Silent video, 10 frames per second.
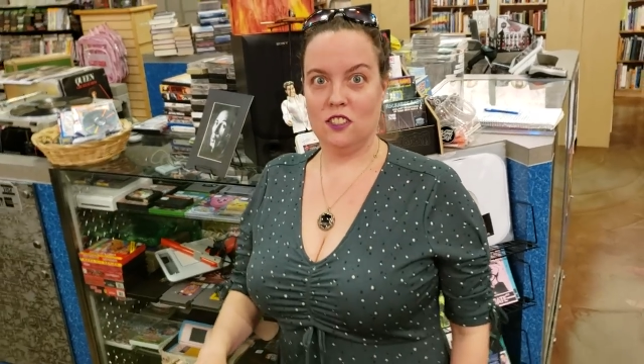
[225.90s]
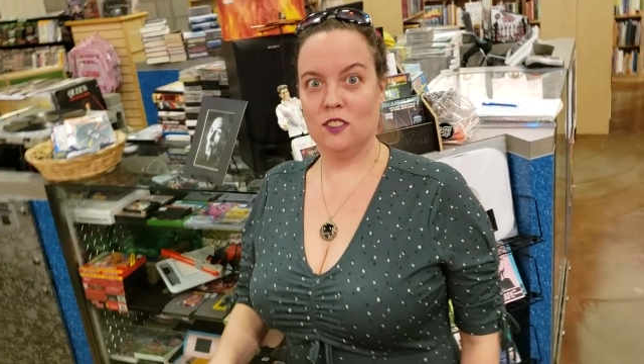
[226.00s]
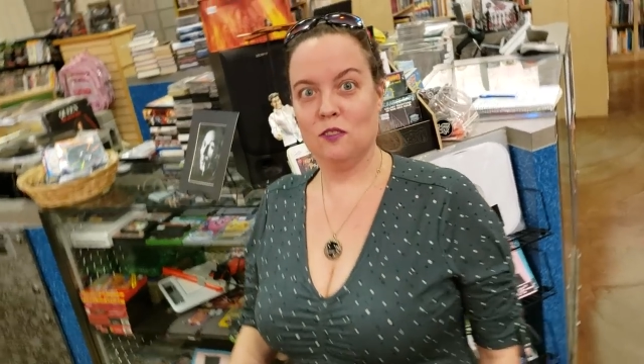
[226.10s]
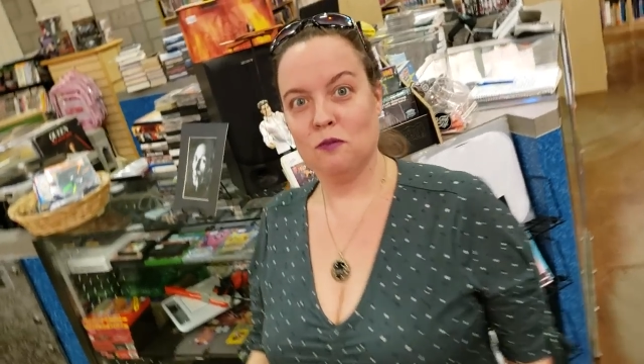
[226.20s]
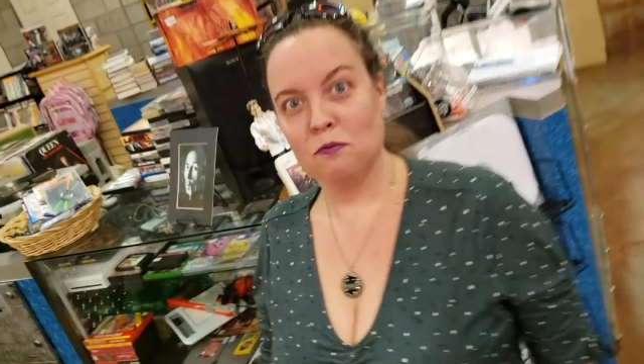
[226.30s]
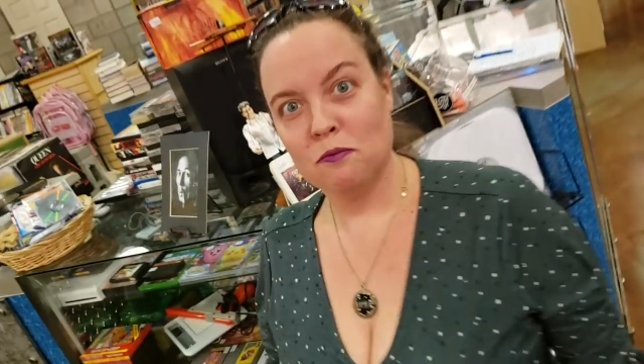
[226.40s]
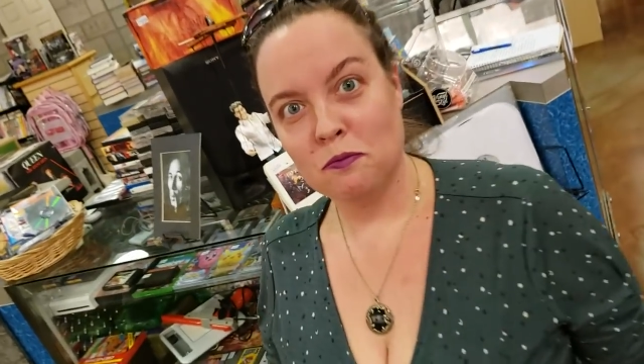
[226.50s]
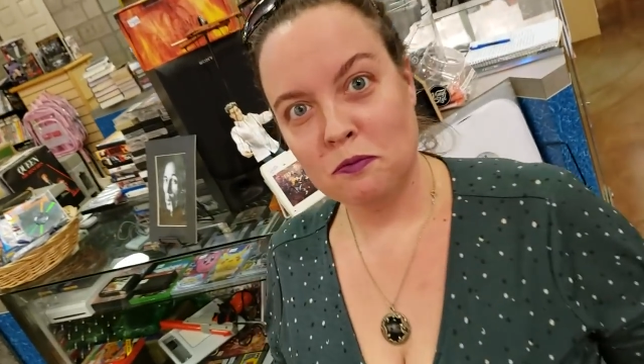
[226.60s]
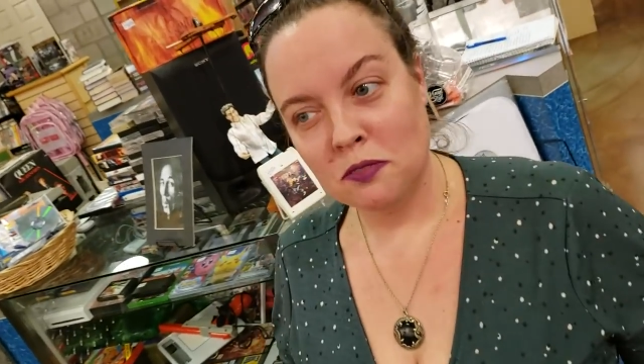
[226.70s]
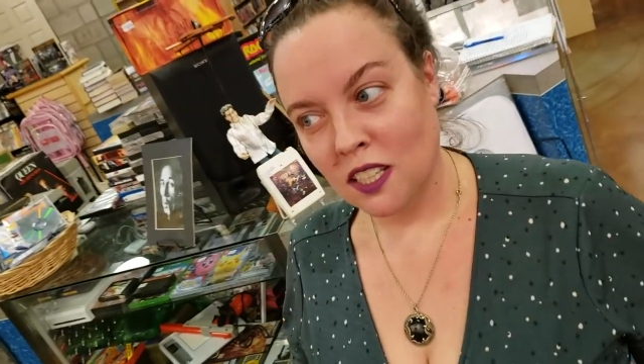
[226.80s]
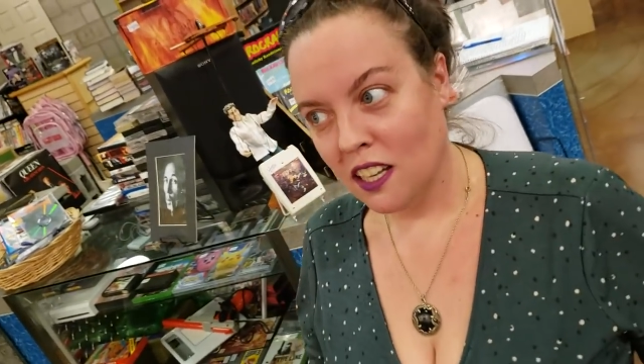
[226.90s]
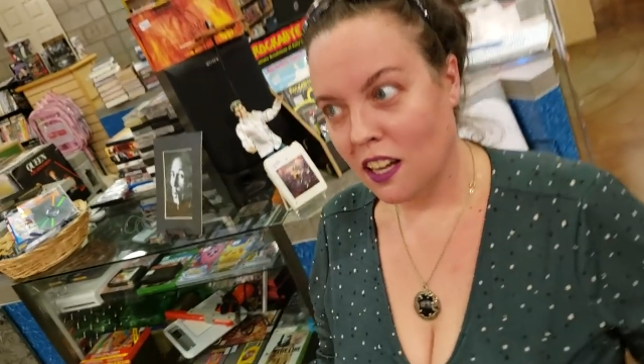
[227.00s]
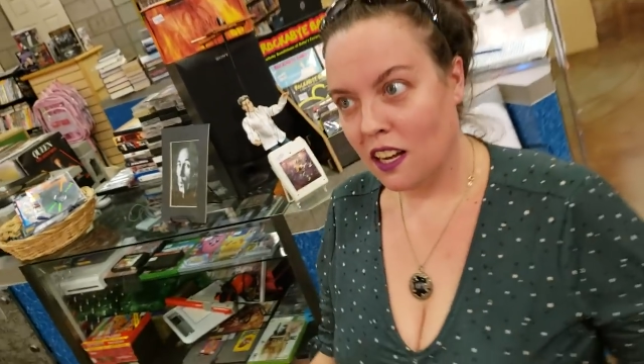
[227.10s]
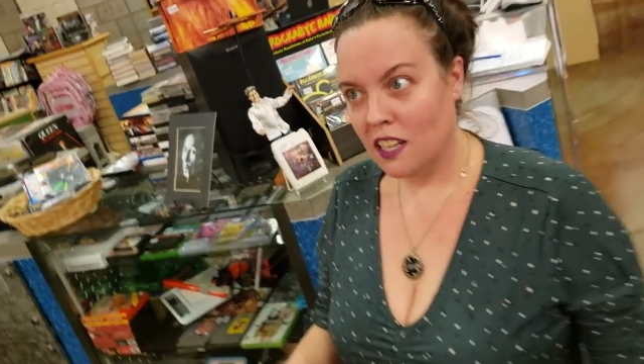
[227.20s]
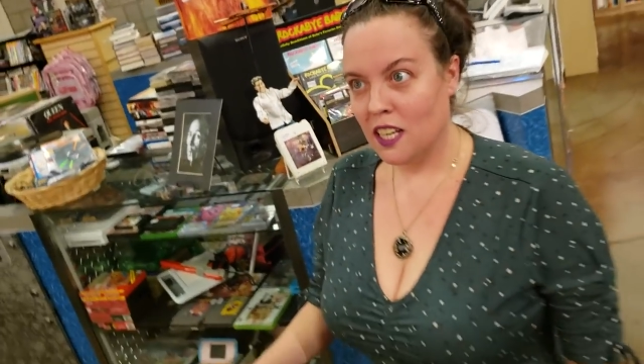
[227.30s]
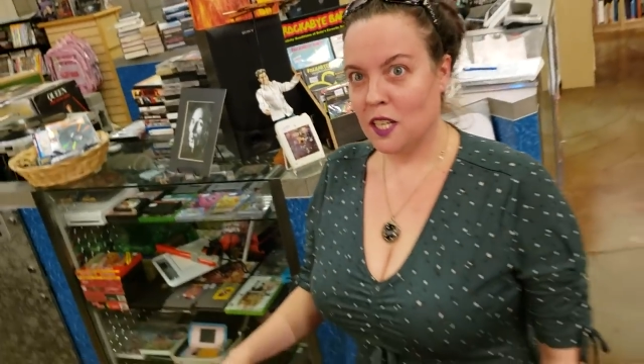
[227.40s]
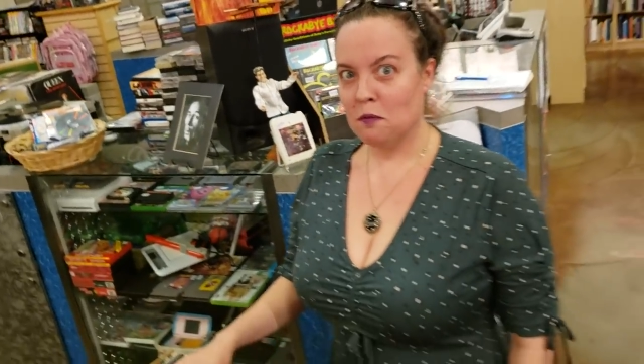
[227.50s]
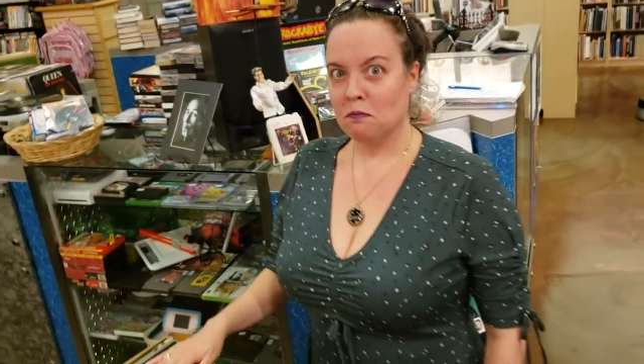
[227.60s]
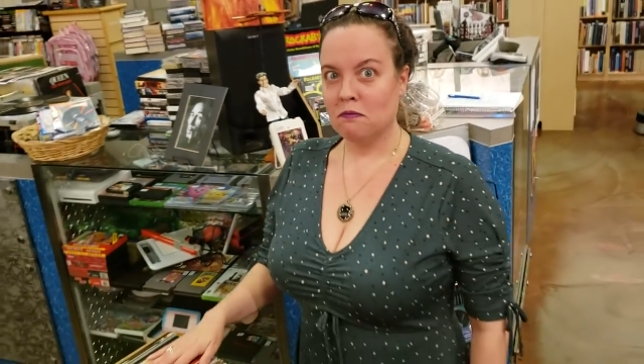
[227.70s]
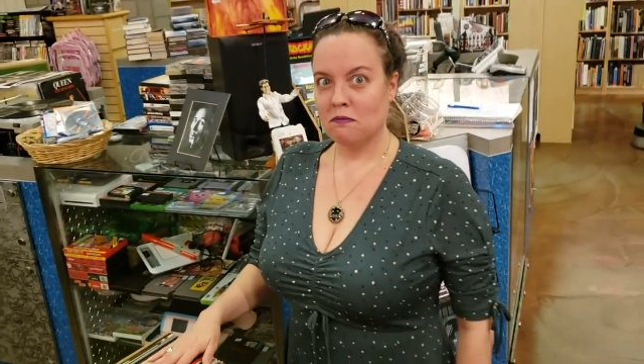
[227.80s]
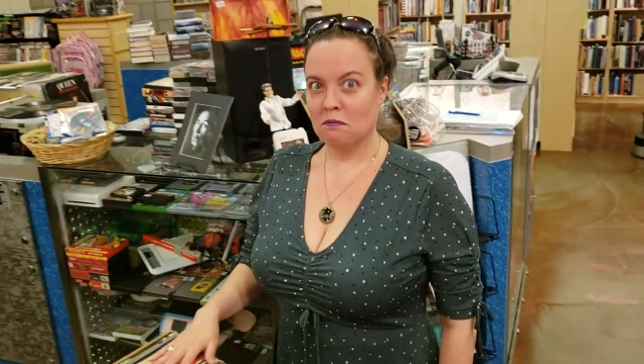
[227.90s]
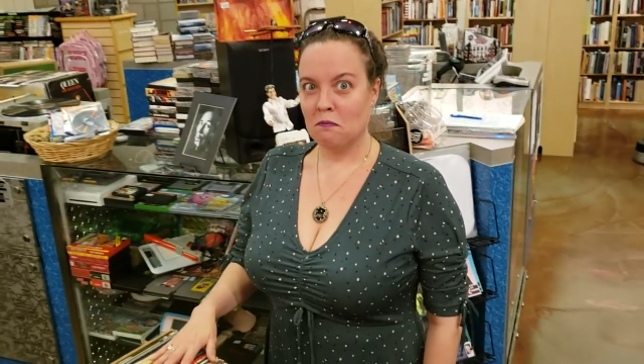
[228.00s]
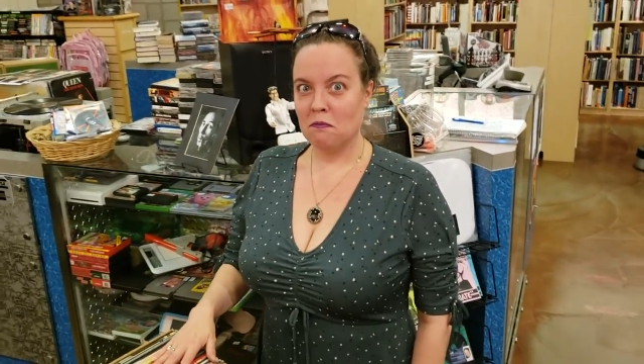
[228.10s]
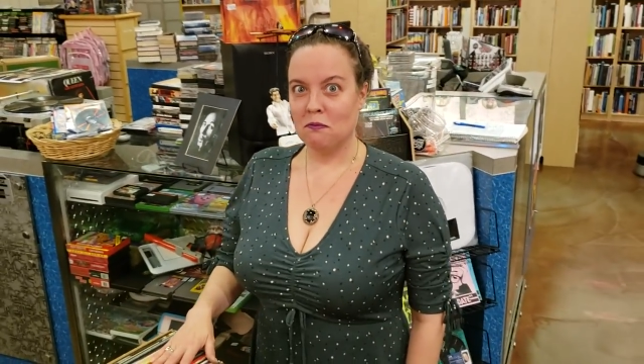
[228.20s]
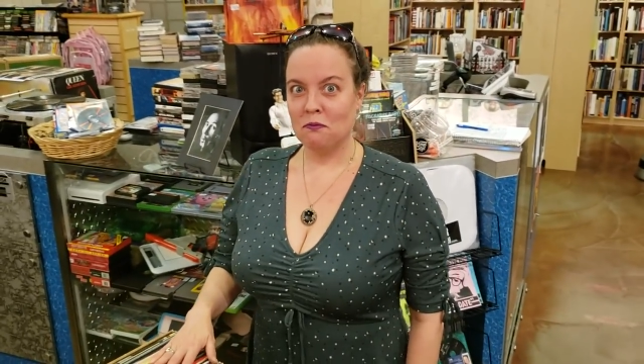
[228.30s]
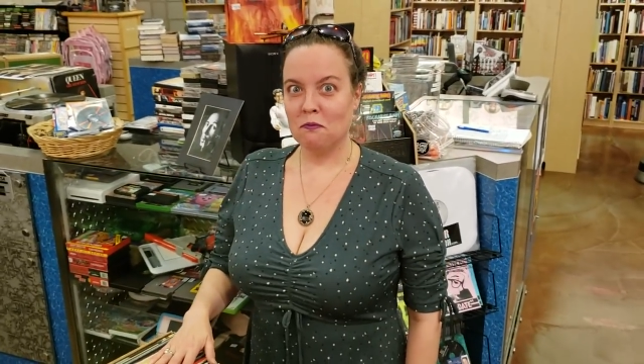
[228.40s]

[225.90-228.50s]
When the heck were you there? Um,